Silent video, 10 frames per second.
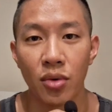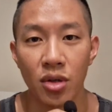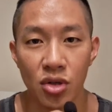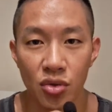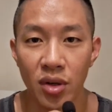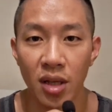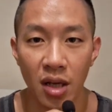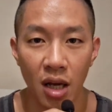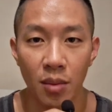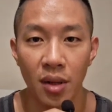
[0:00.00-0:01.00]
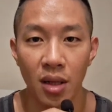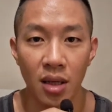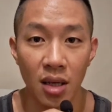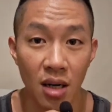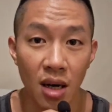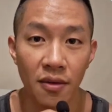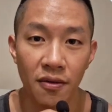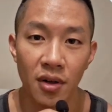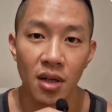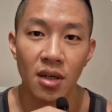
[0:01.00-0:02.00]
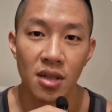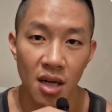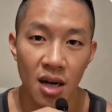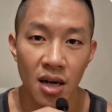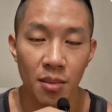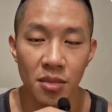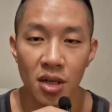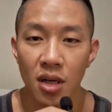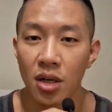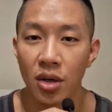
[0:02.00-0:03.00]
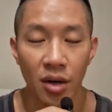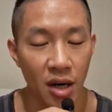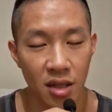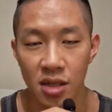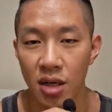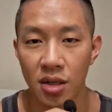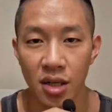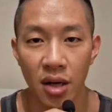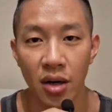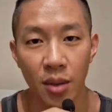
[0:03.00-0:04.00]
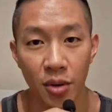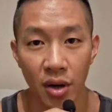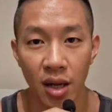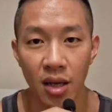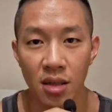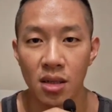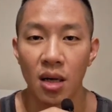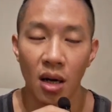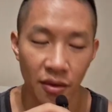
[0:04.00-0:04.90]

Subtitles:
When you swing the kettlebell enough times, you're gonna start tearing up your hands.